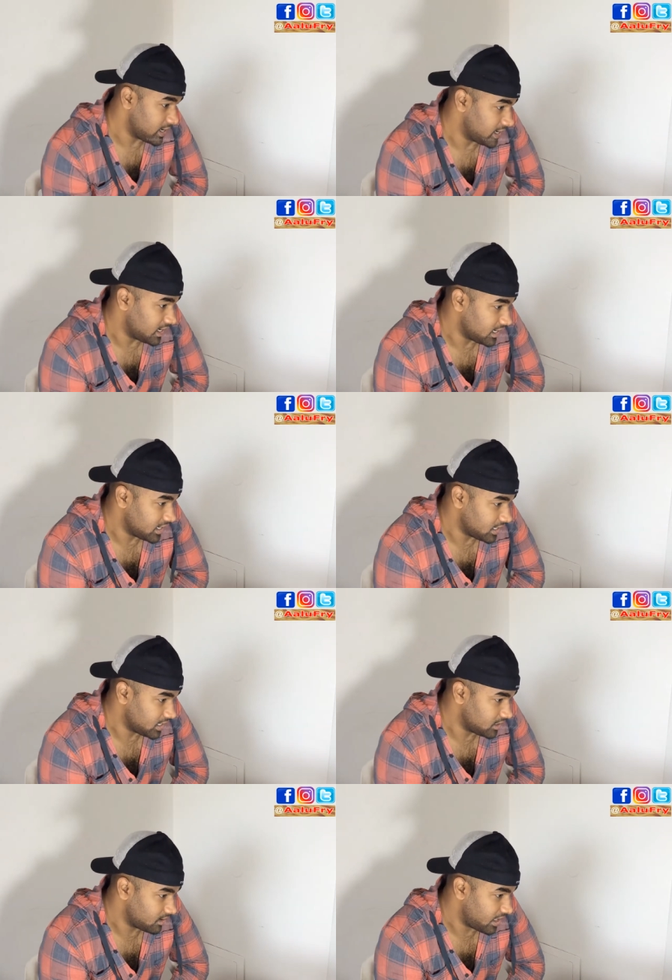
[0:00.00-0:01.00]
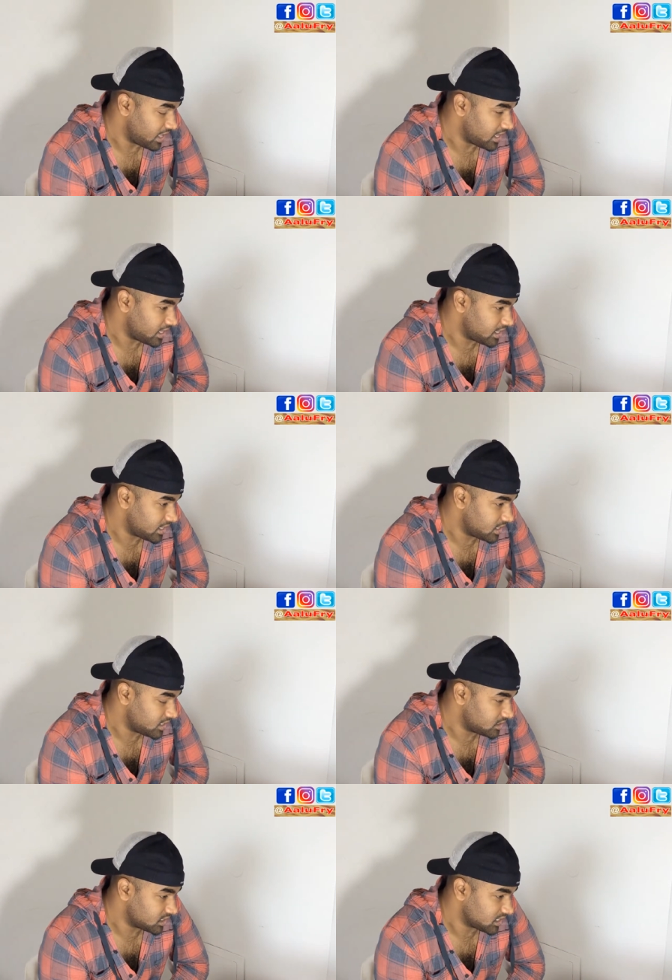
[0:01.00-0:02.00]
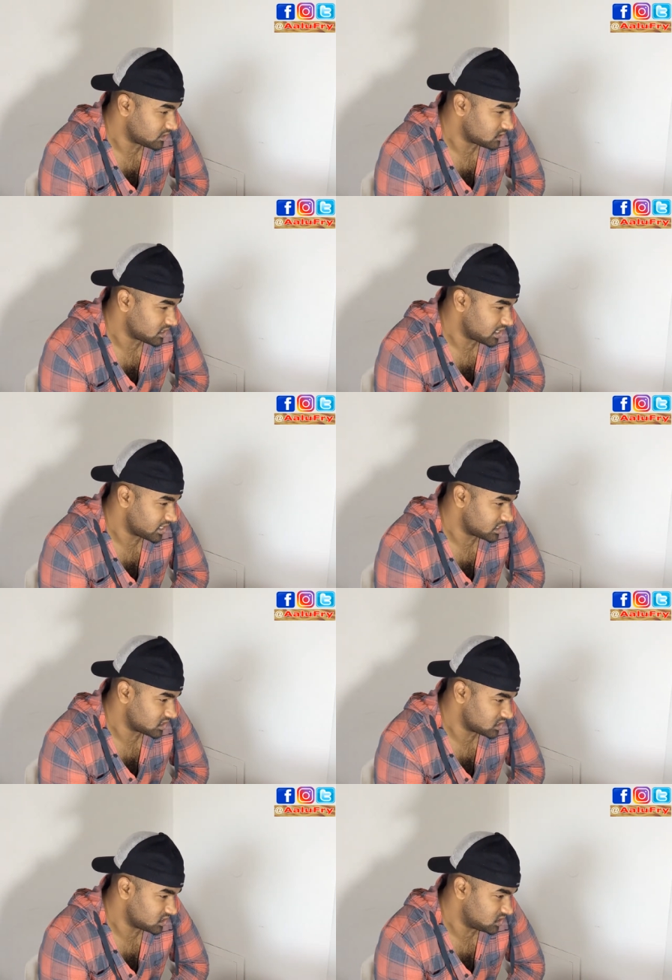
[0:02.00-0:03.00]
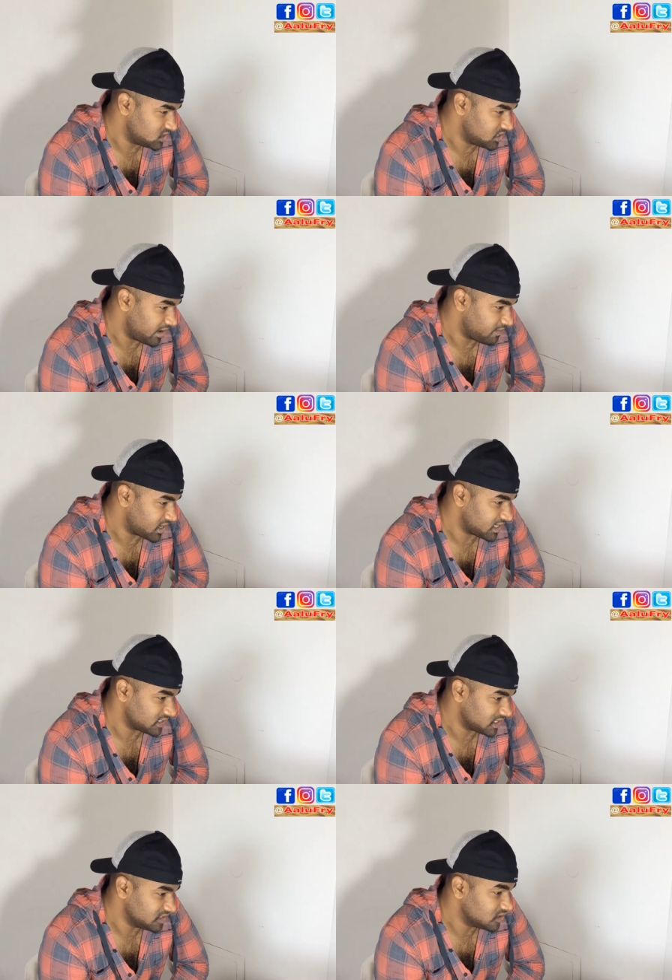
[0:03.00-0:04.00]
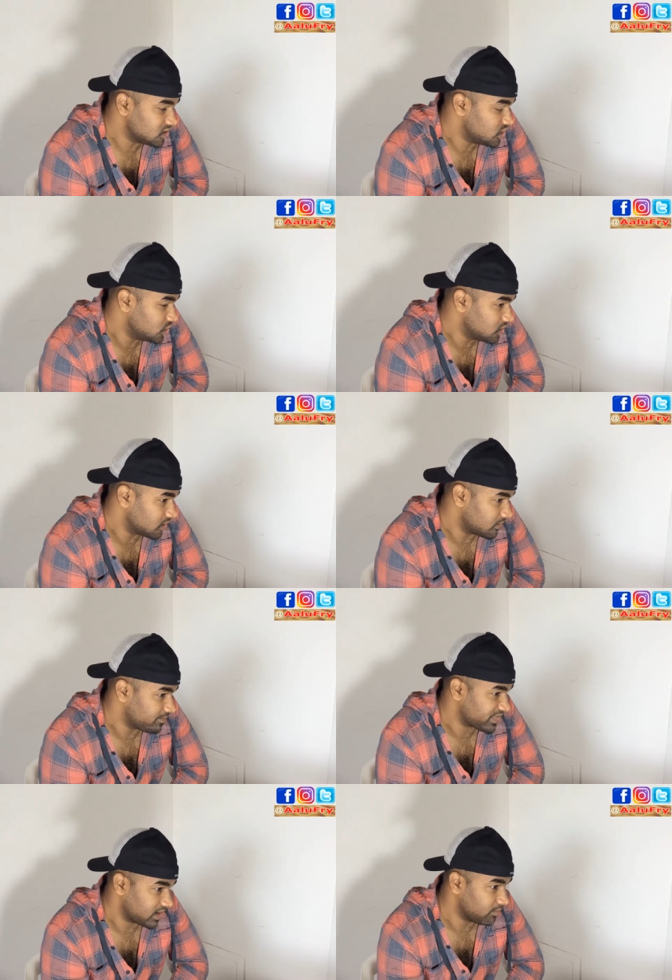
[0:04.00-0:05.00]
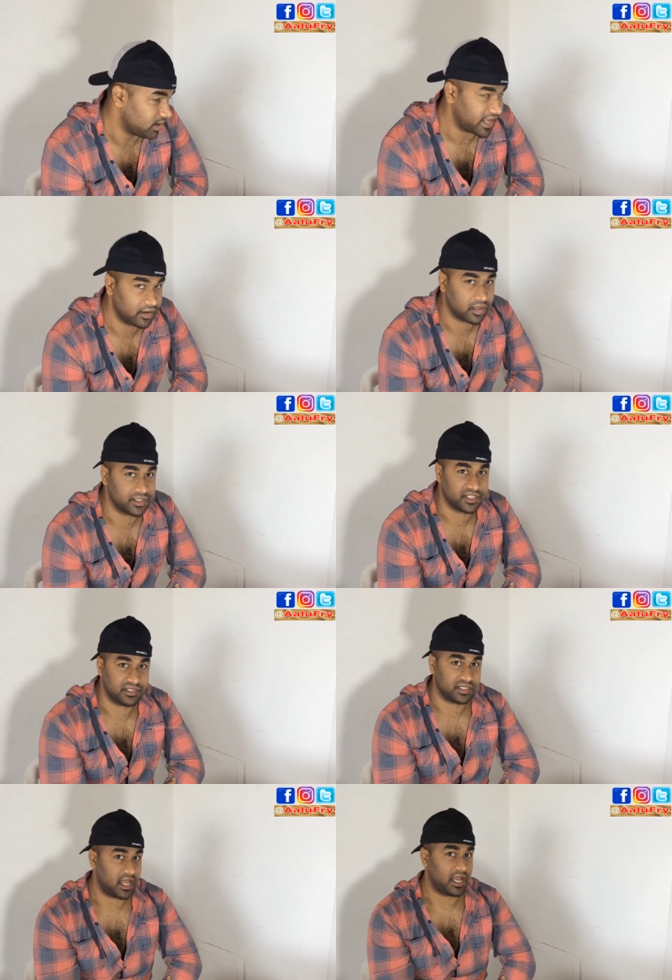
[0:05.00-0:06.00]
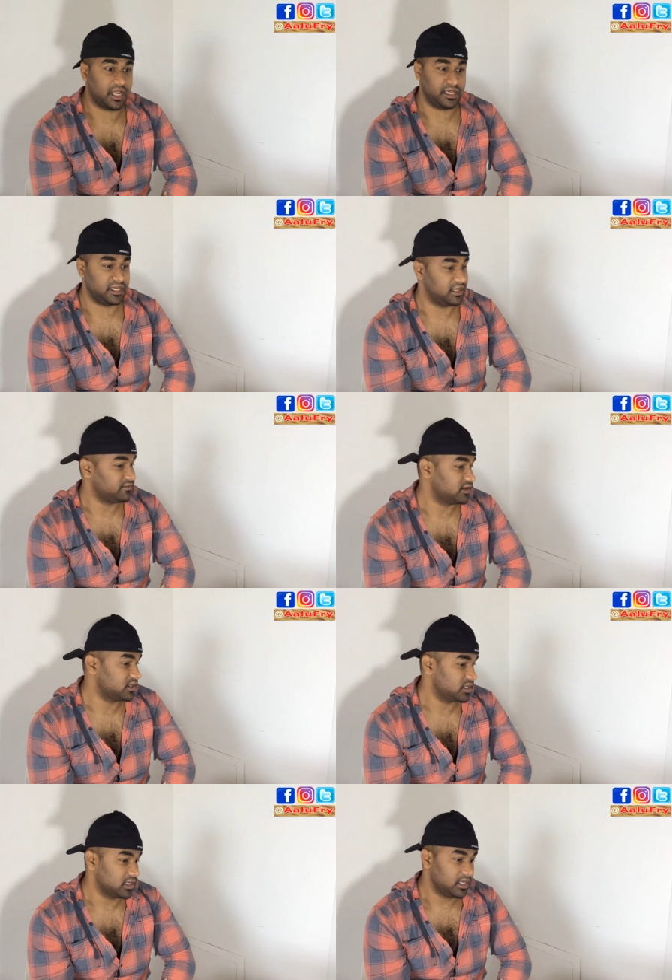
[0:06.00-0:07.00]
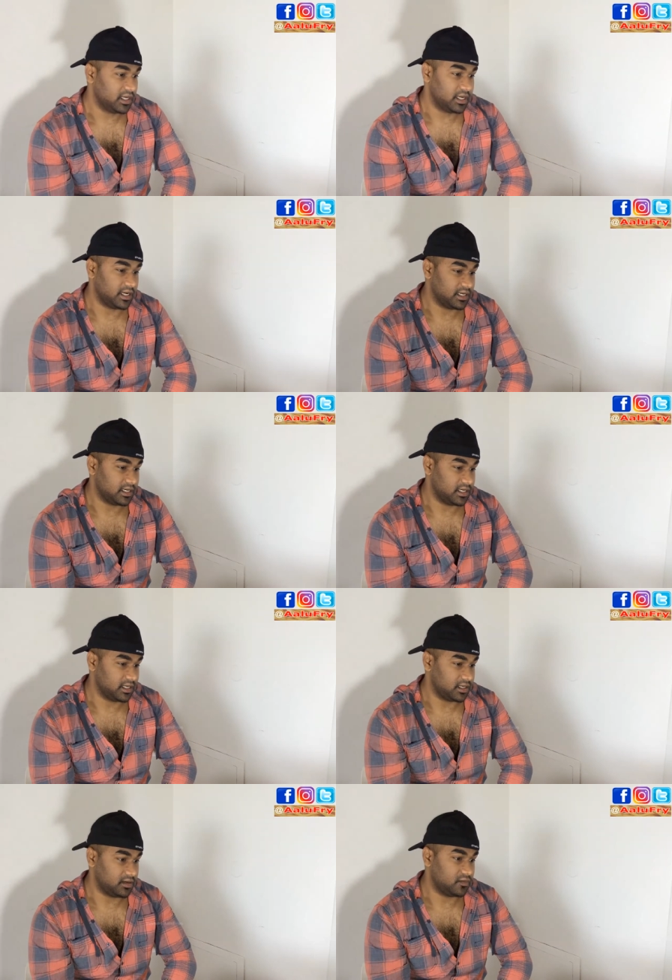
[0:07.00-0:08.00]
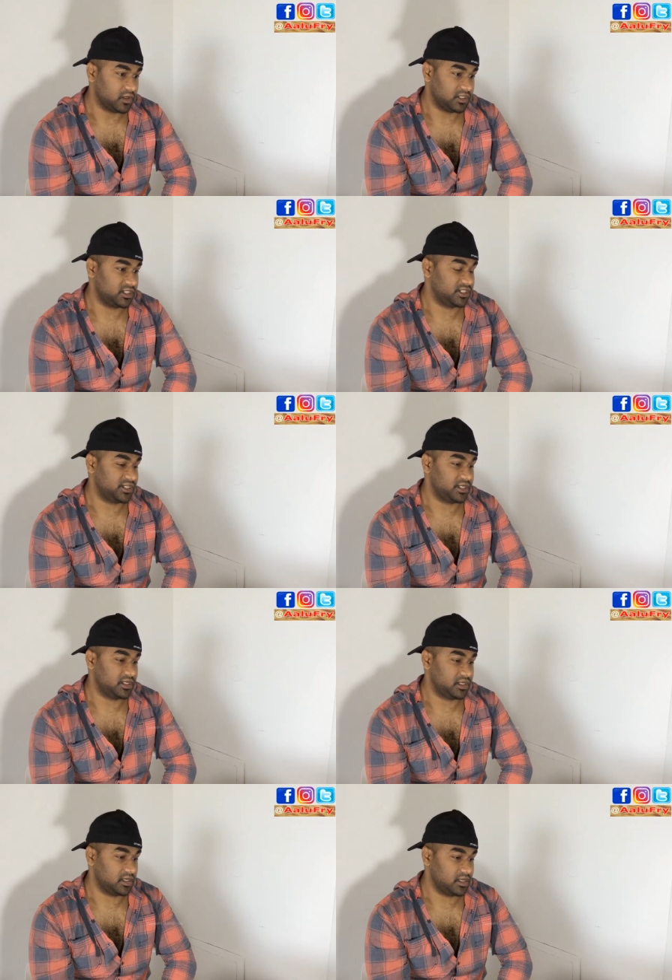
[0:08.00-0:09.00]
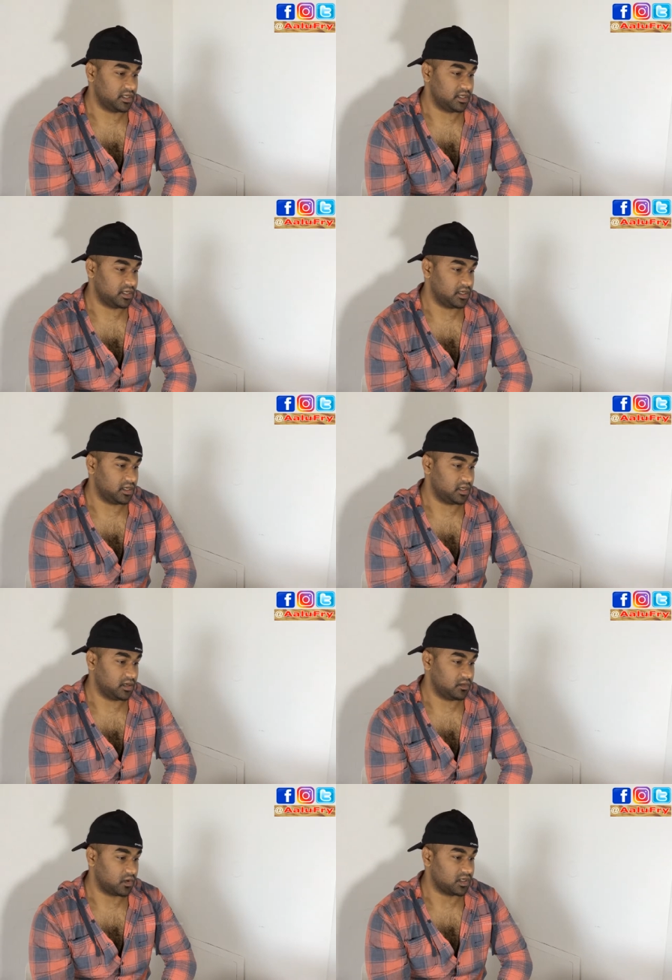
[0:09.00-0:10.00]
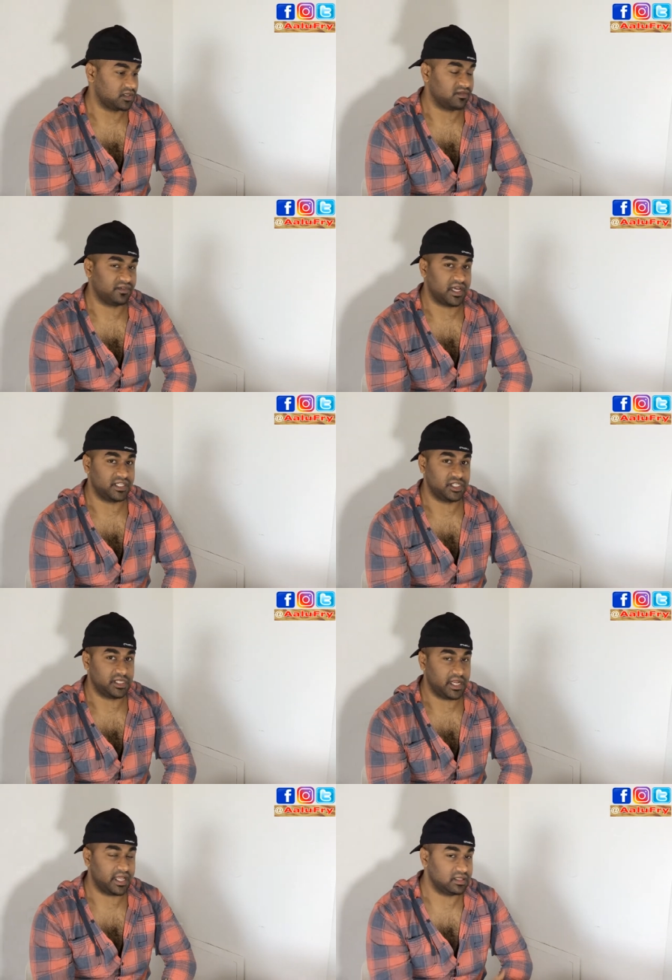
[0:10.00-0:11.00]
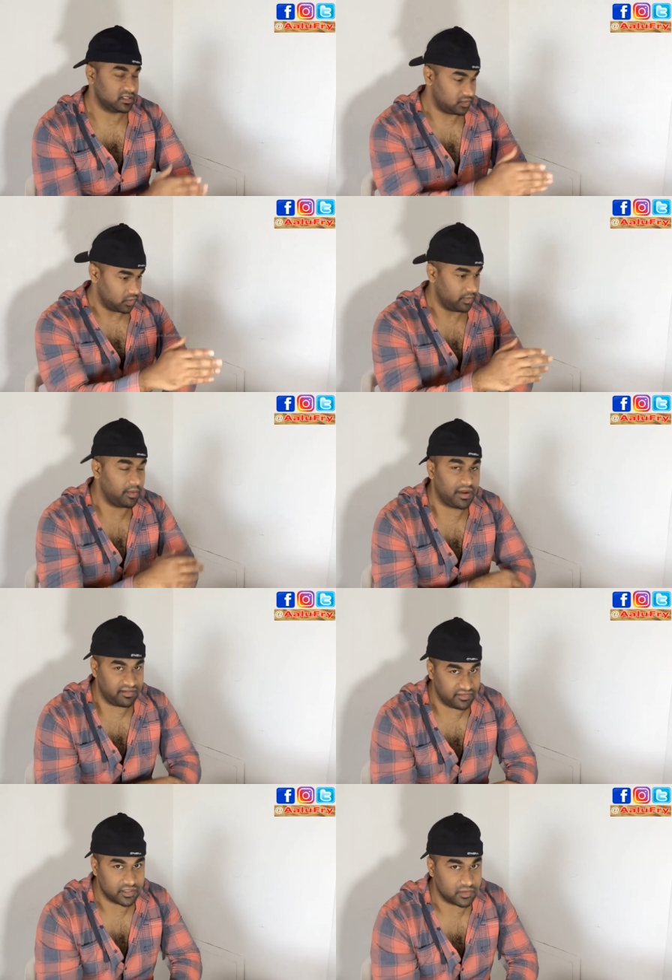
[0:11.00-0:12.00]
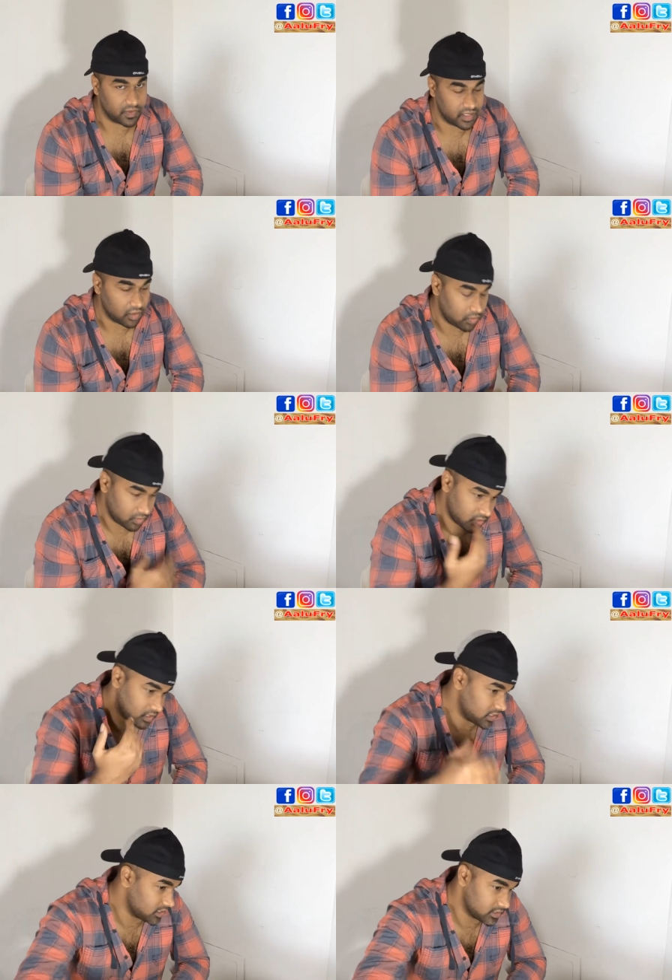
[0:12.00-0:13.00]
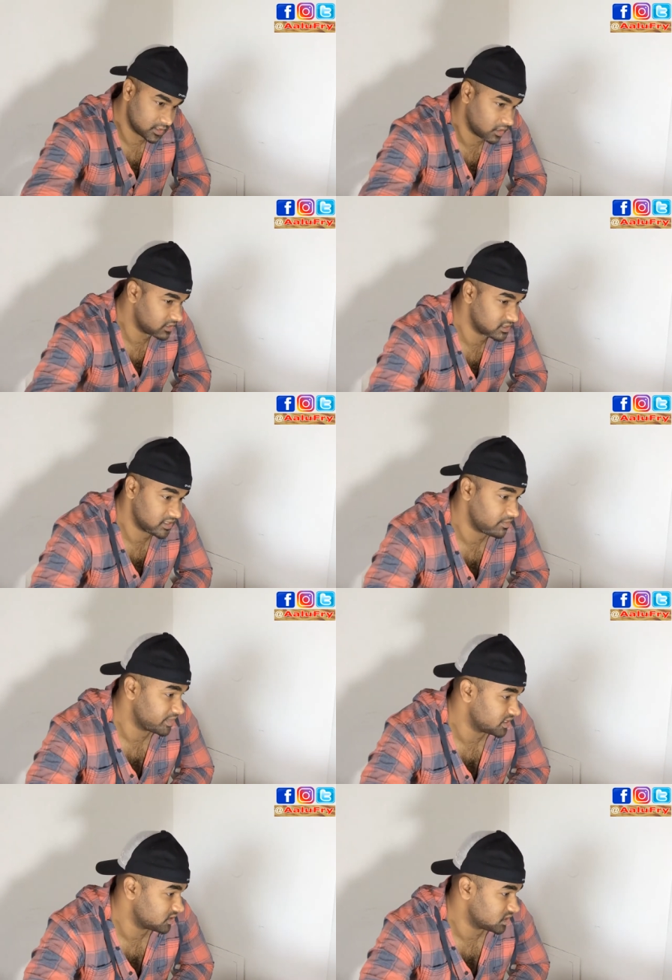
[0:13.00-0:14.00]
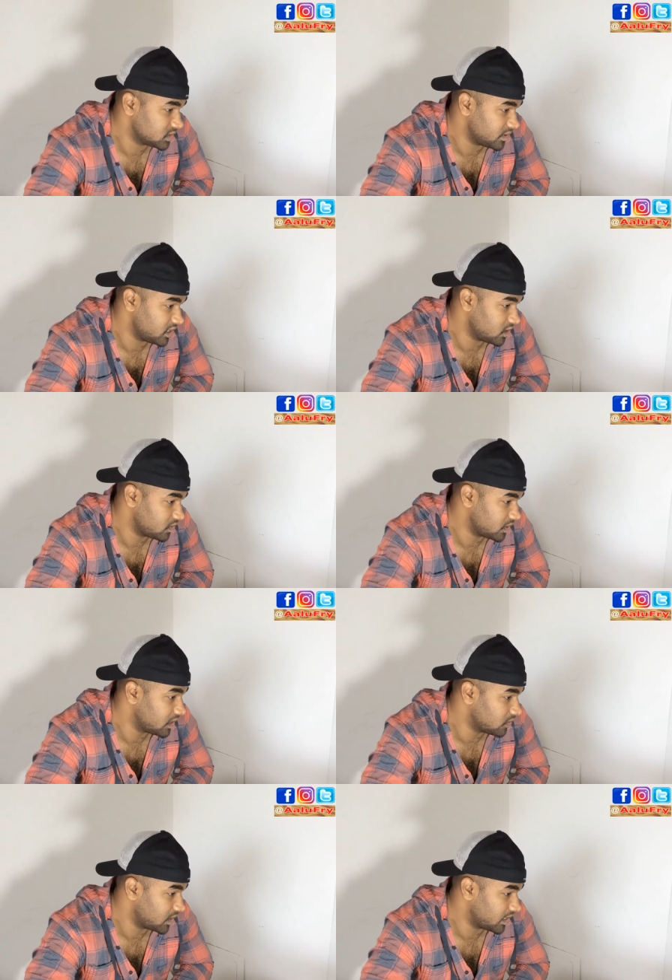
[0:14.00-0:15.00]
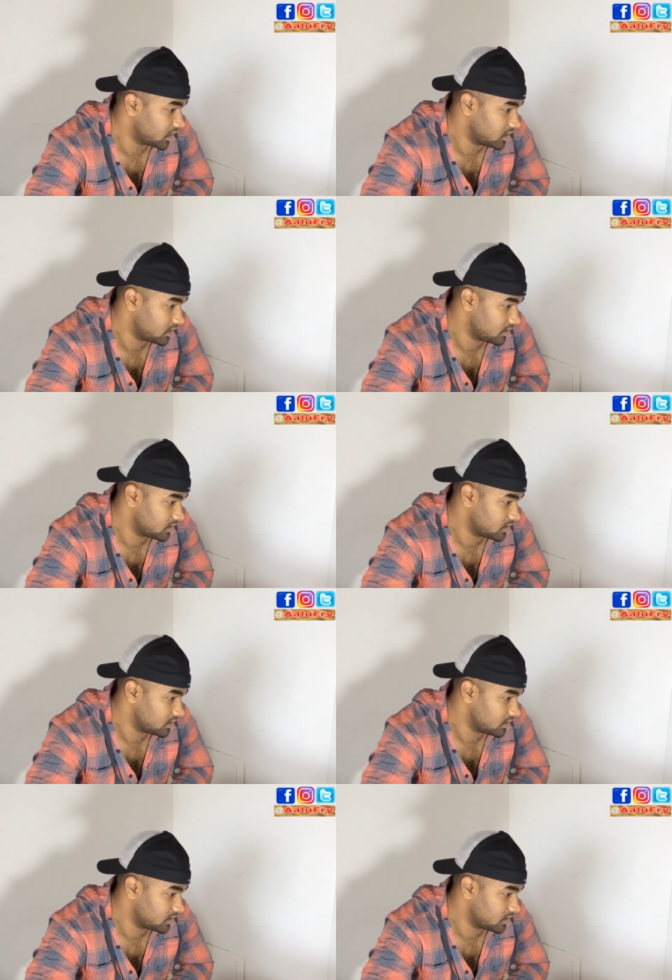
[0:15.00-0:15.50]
uh, and the title says Syemca sings Sugar Blind Auditions. I never uh, watched uh, Voice of Nigeria and this would be my first video uh, so let's jump into this video real quick.